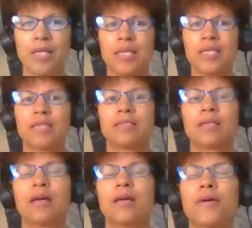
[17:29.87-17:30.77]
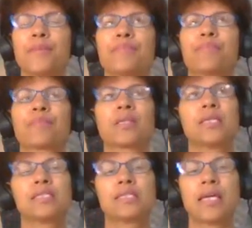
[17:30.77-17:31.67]
his um,
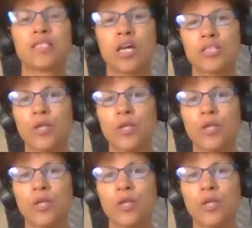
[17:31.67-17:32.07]
his TED talk.